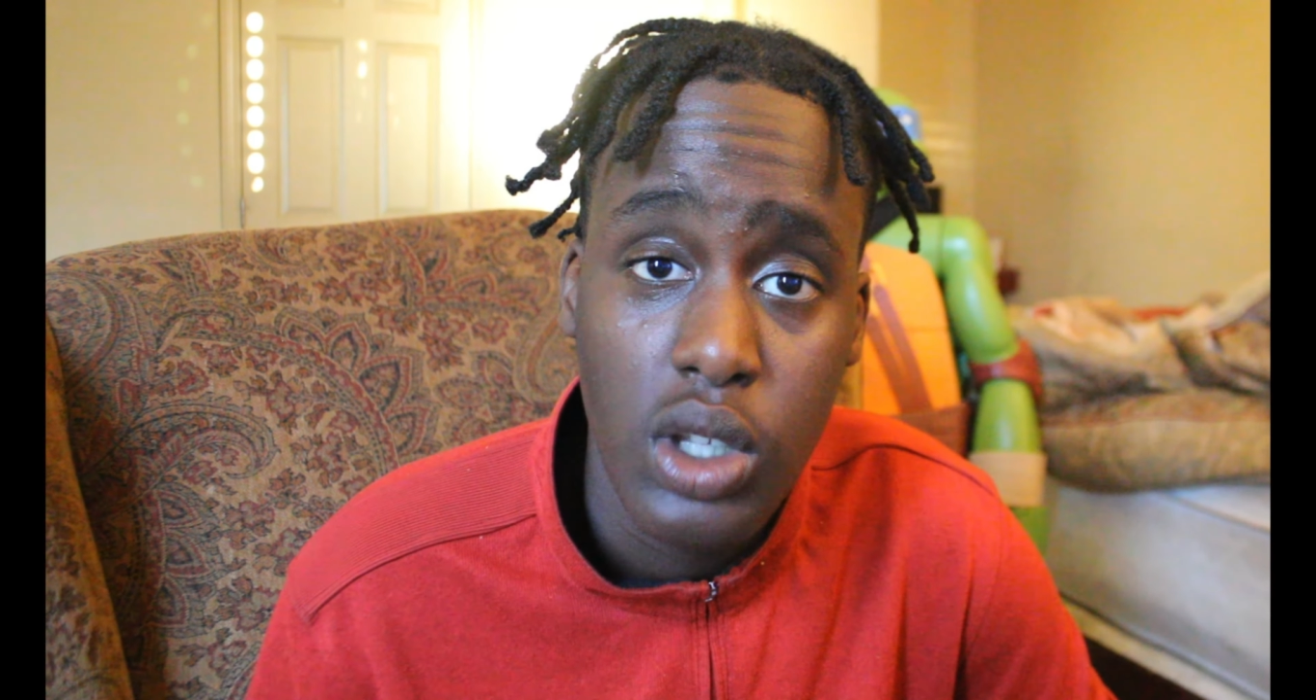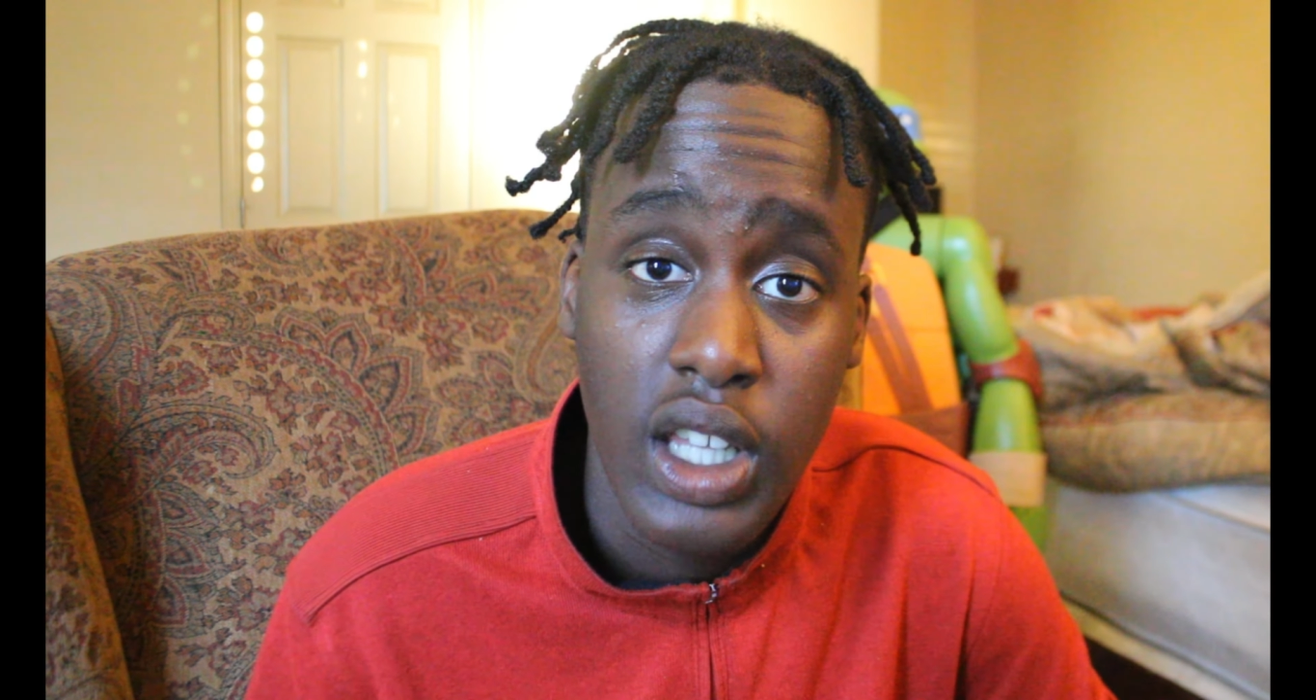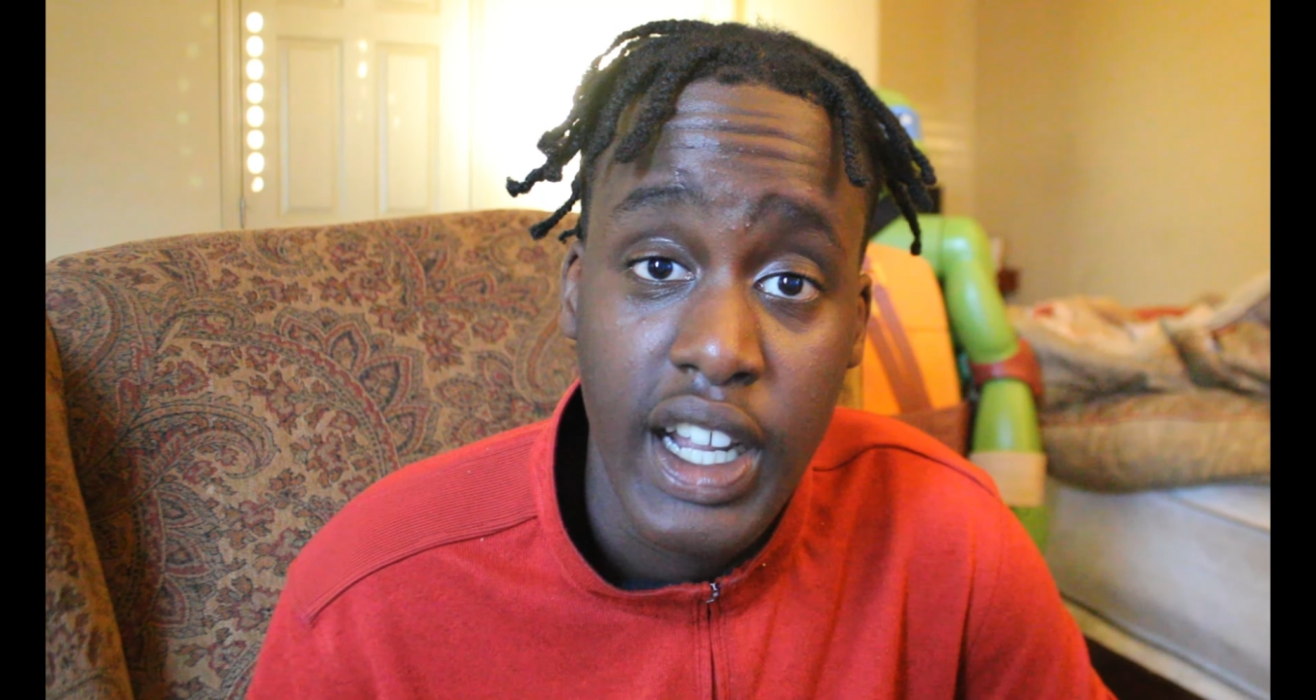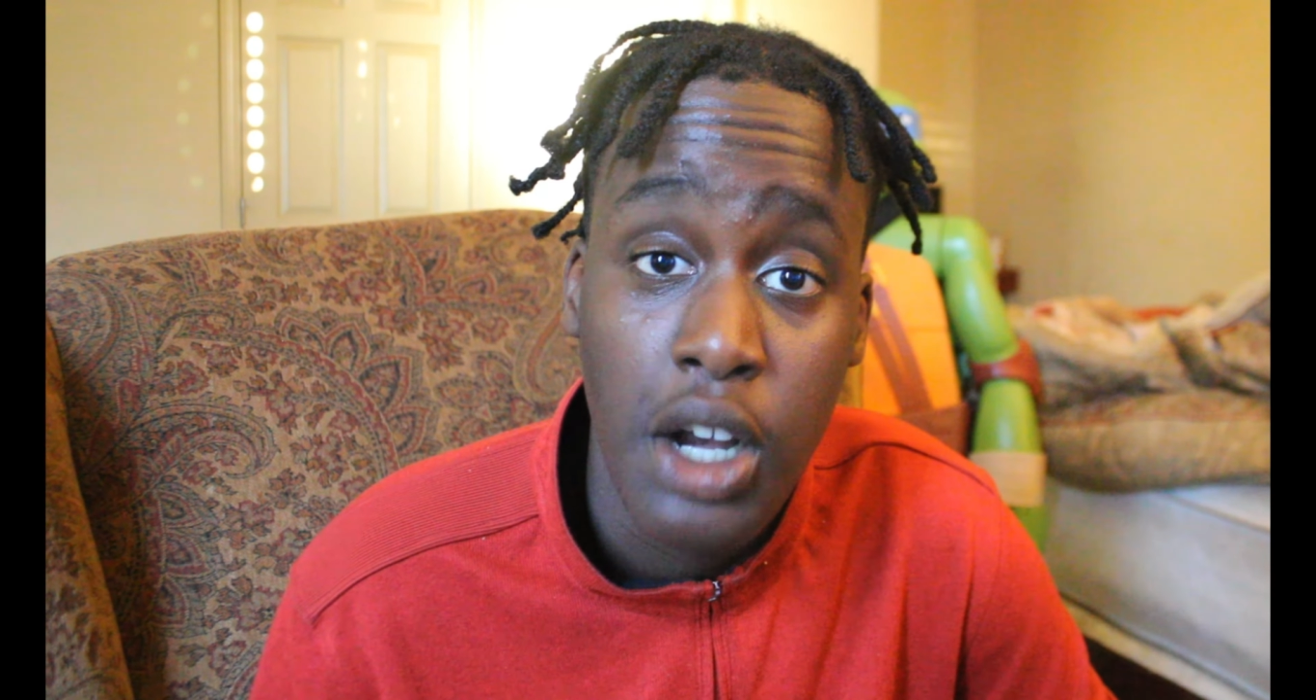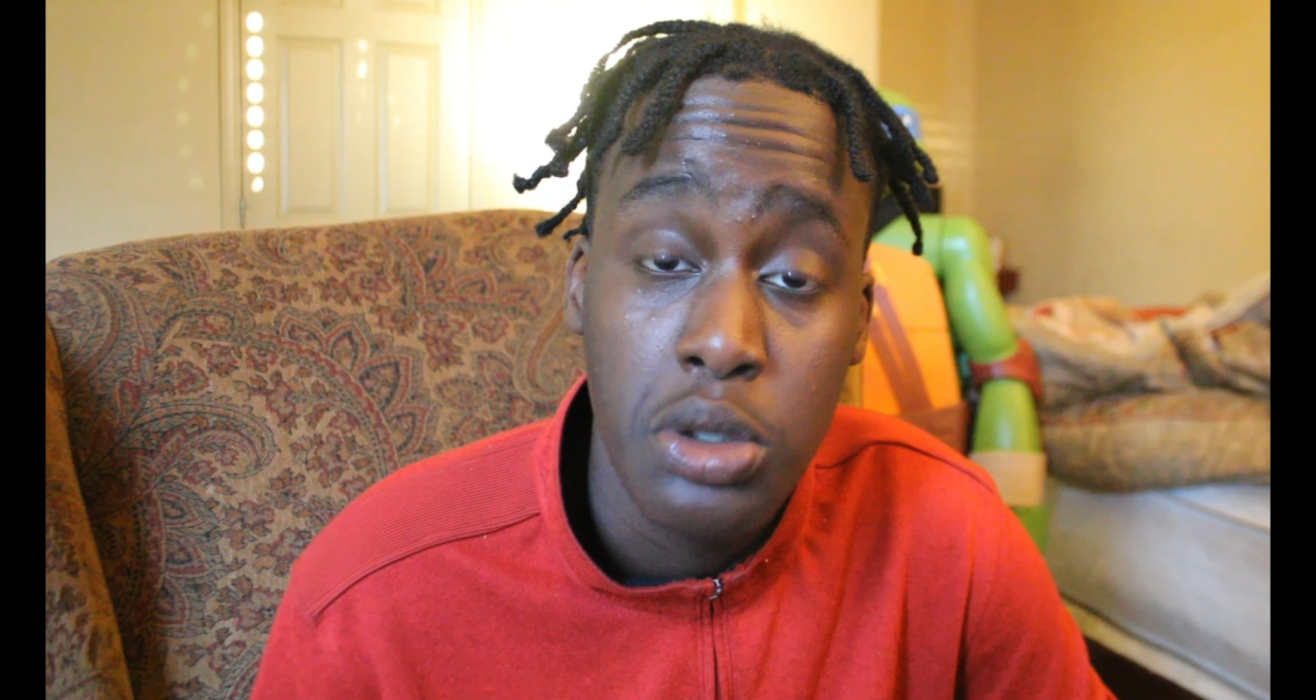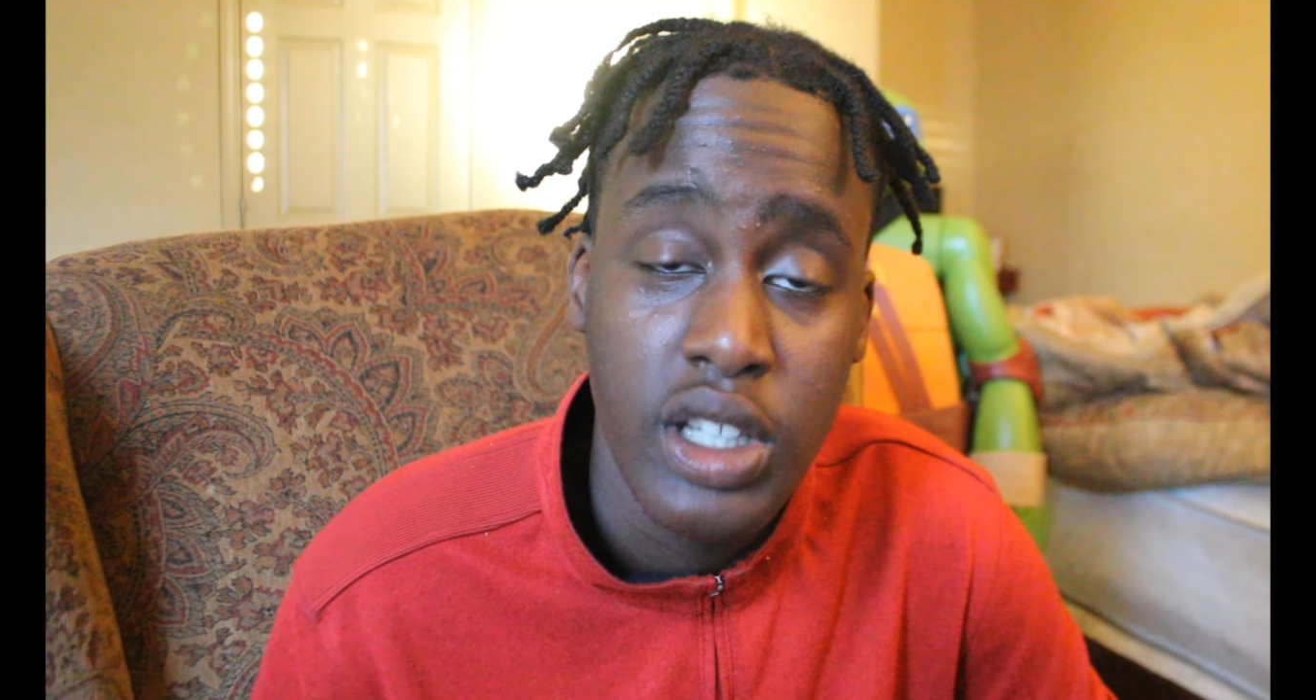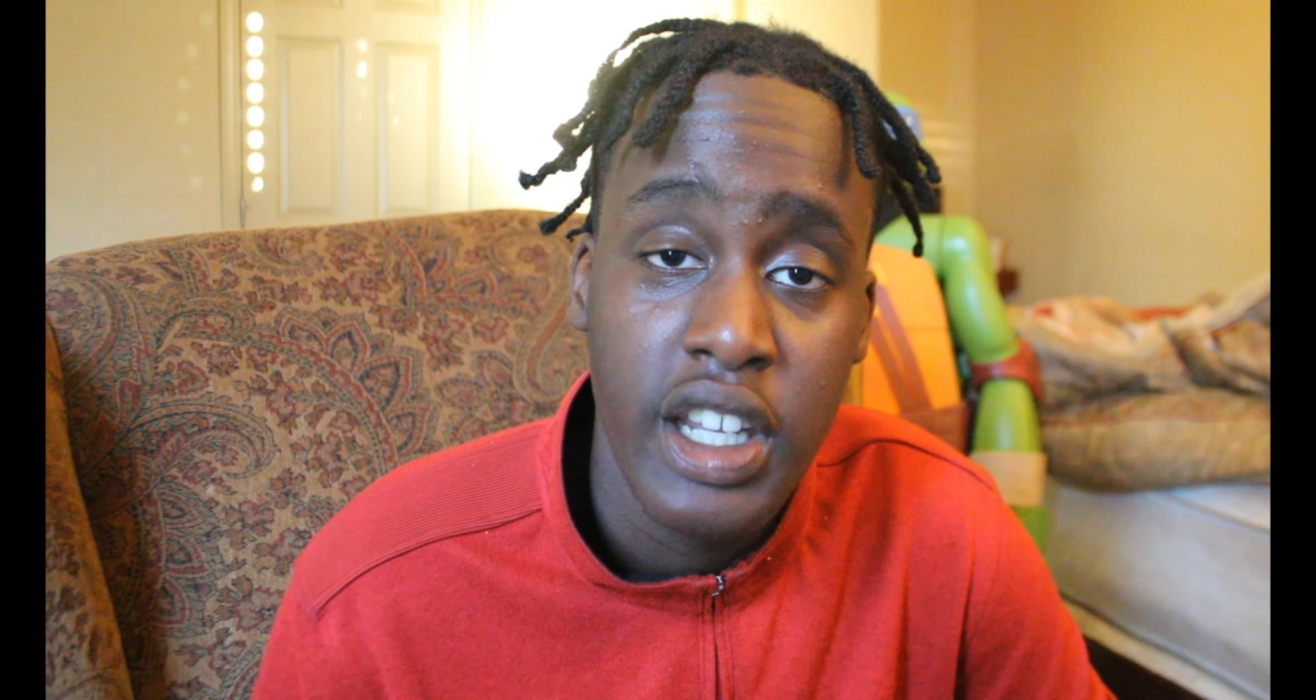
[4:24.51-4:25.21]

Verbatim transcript: where like I was